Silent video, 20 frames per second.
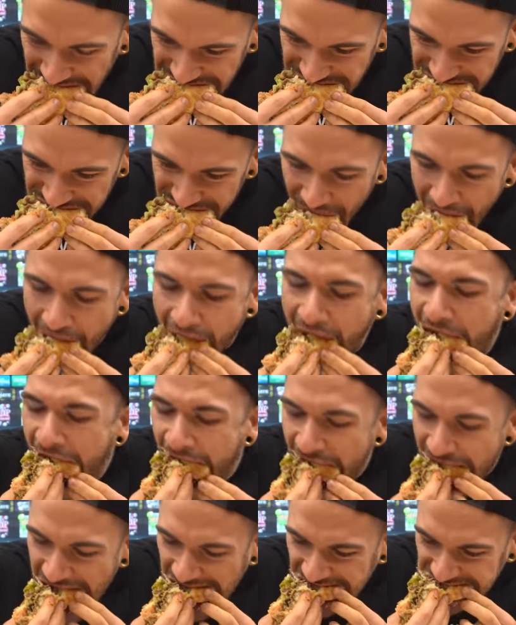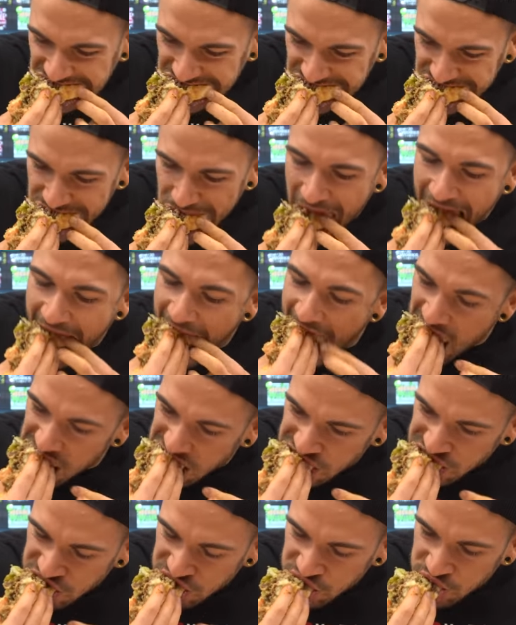I've been saying it for the last couple
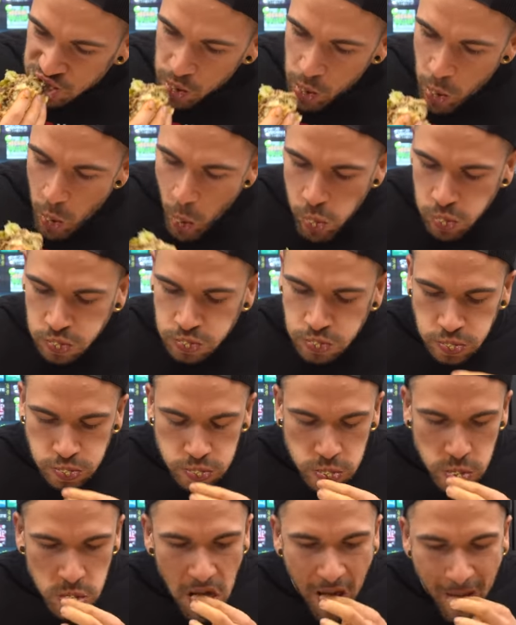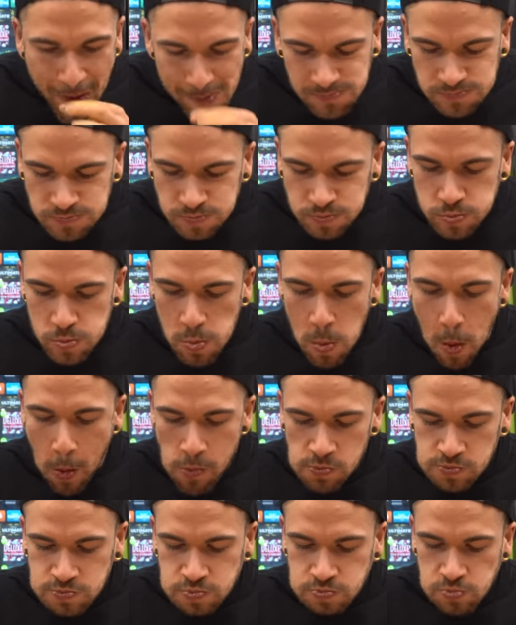days, and I found out he's coming back when he hit up Sam. I
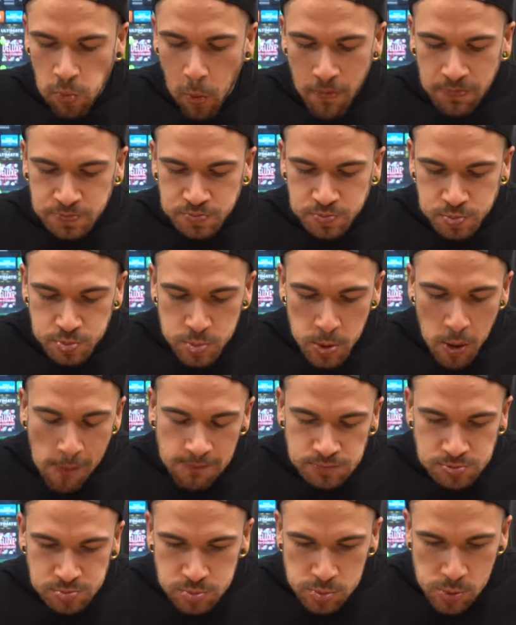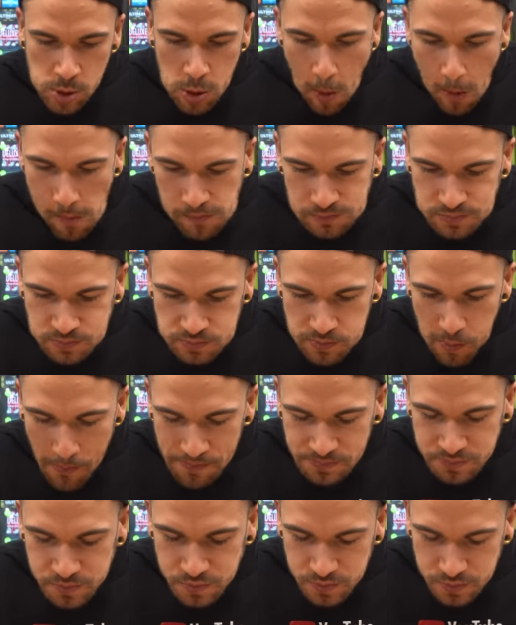said, he is Mexican food's
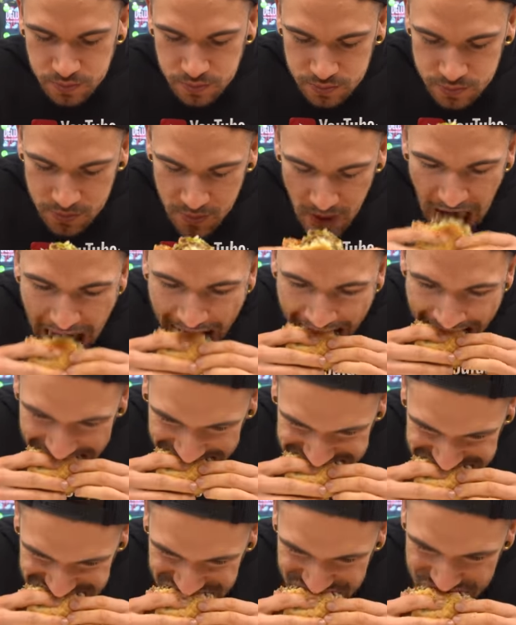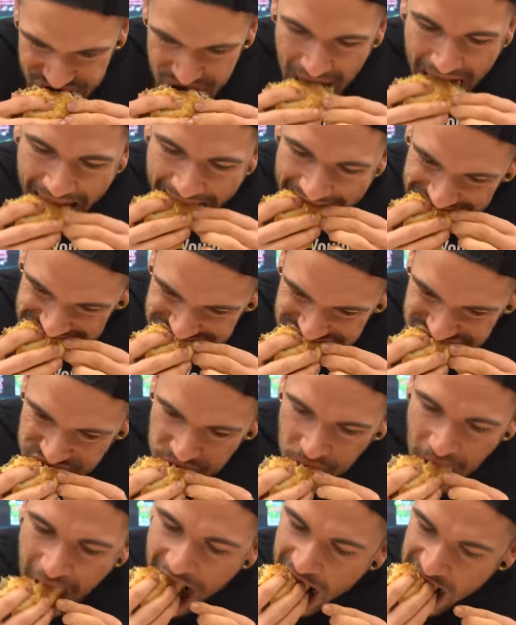worst nightmare. I'm telling you.
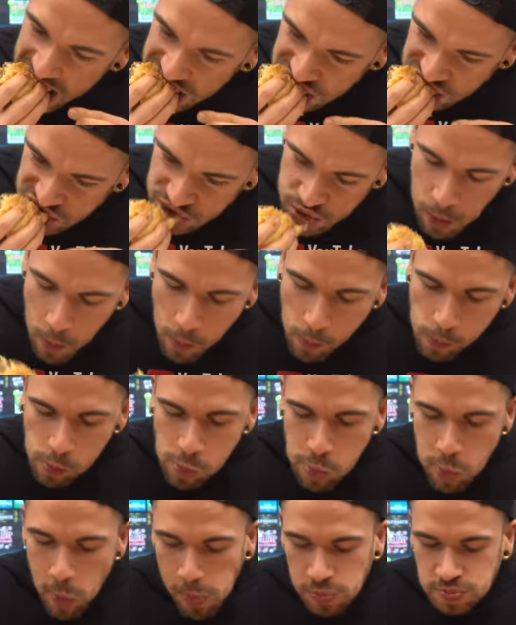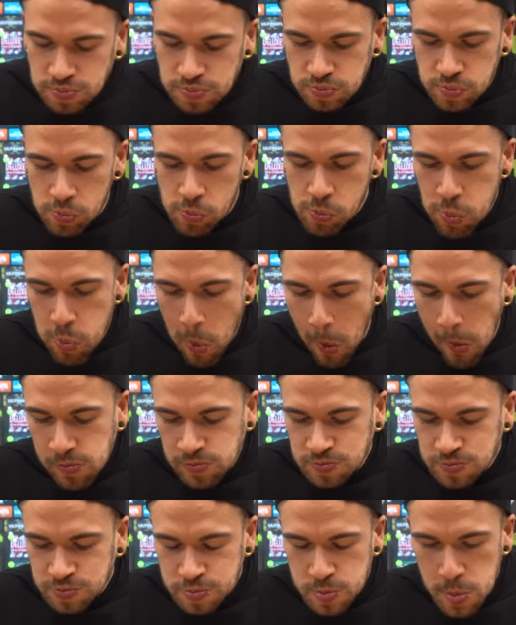You go to this guy's YouTube channel, dude,
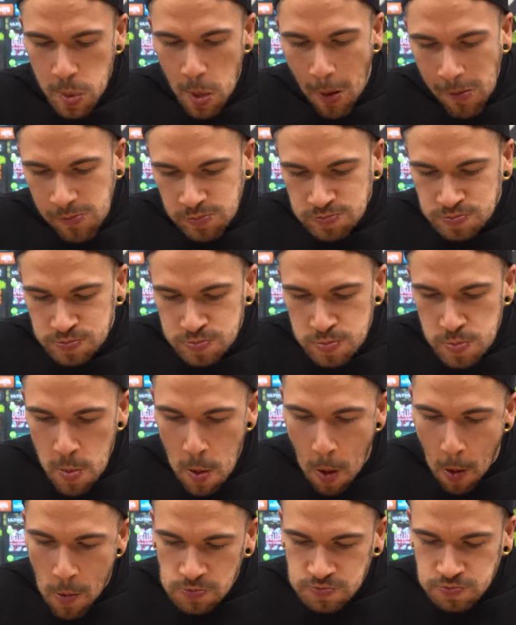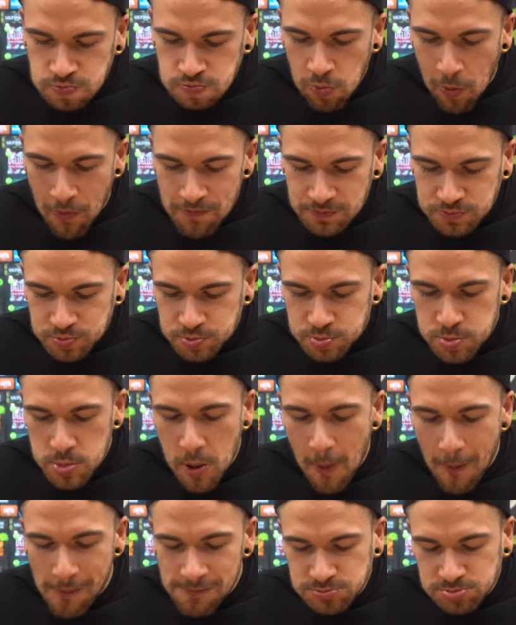burritos have not one chance
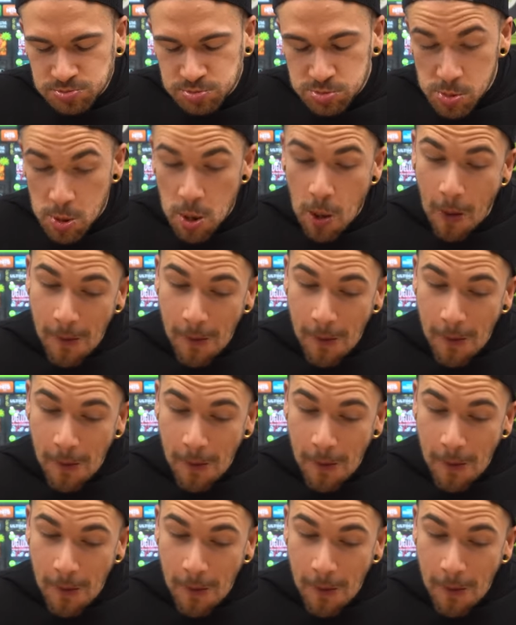against this guy.